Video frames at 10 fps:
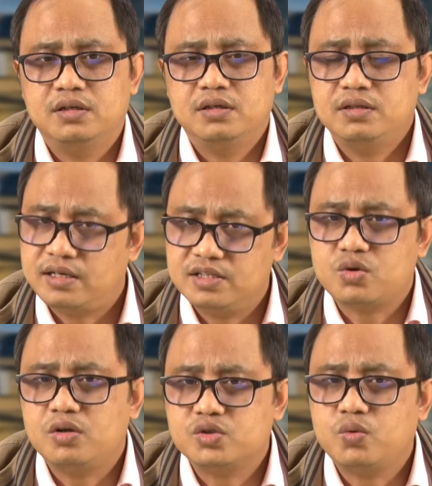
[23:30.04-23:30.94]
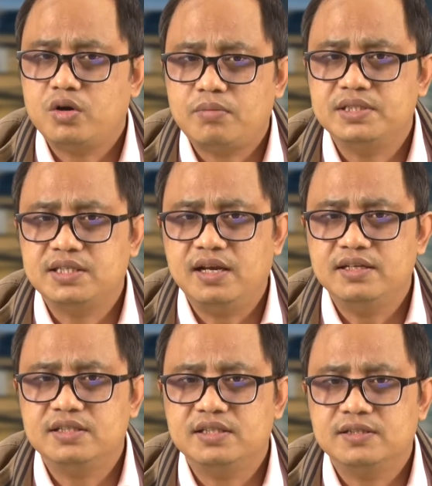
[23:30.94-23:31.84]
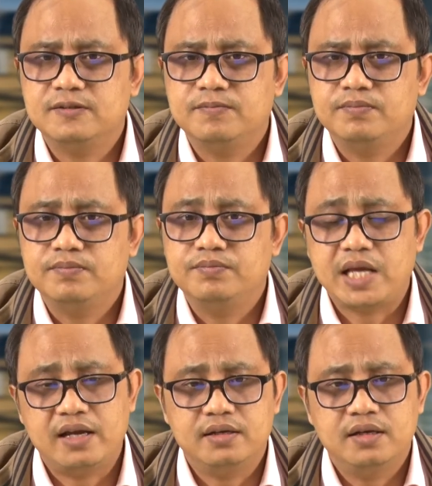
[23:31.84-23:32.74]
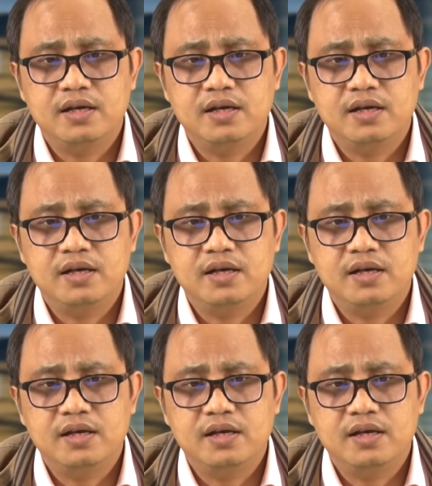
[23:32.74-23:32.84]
That is also one of the challenges. Then